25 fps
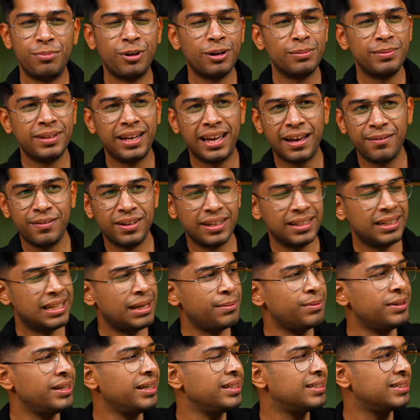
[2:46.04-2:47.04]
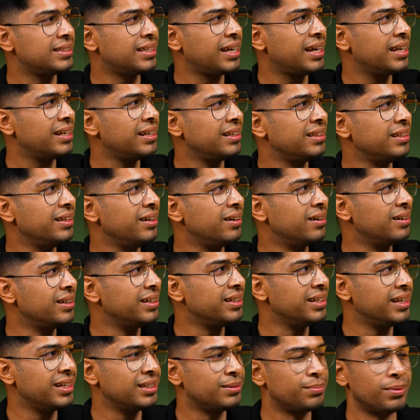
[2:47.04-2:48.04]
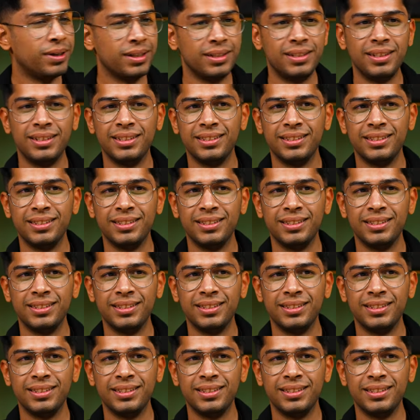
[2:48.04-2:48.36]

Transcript: probably having a lemonade stand in the early days, but